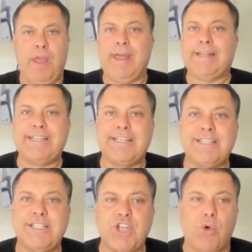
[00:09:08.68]
And that's
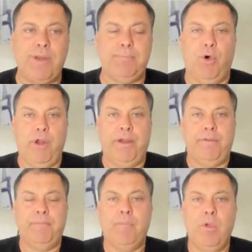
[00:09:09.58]
just so important.
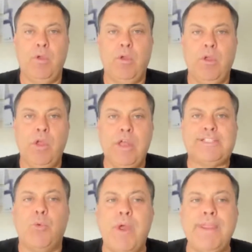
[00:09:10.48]

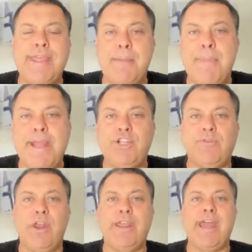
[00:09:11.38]
So whether that means
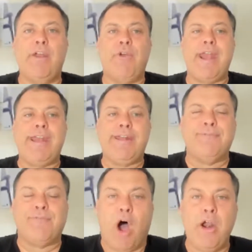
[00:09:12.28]
you've got to get around an
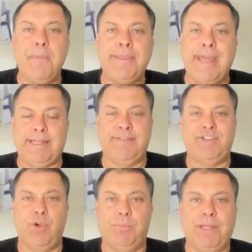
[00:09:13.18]
environment that
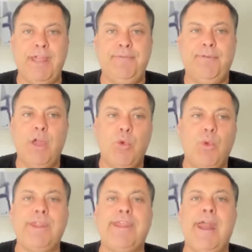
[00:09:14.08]
lifts your belief,
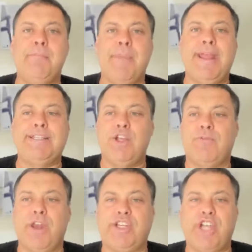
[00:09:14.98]
whether that means you've
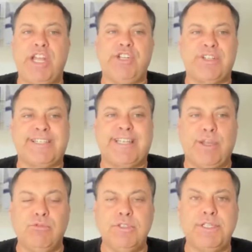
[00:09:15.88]
got to change your
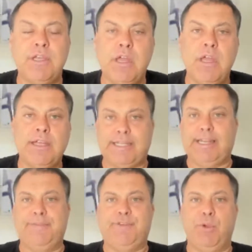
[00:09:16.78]
skills to
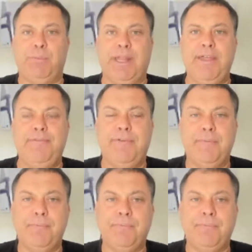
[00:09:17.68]
lift your belief,